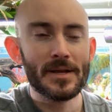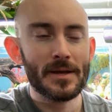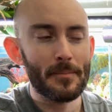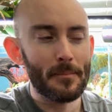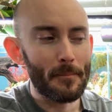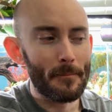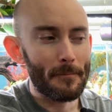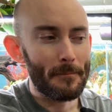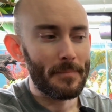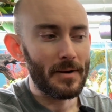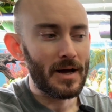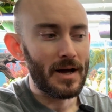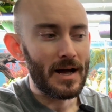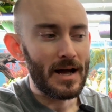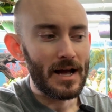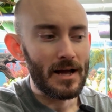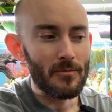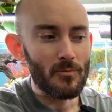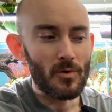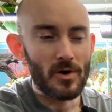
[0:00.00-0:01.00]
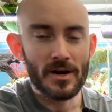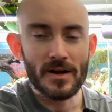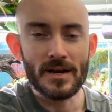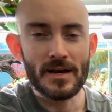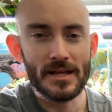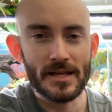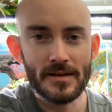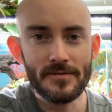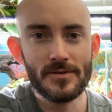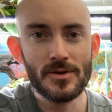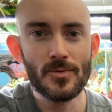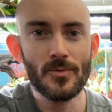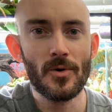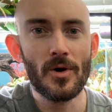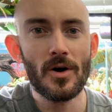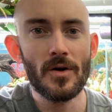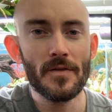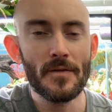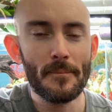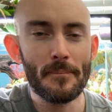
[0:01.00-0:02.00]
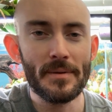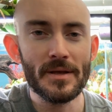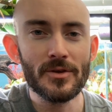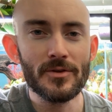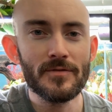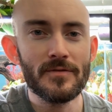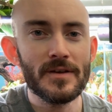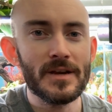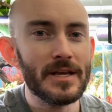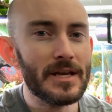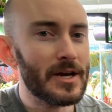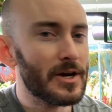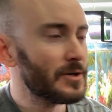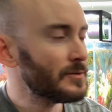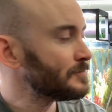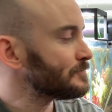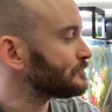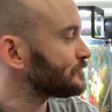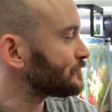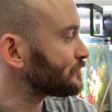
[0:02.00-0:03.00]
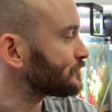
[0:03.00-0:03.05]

but I wanted to give you all the build video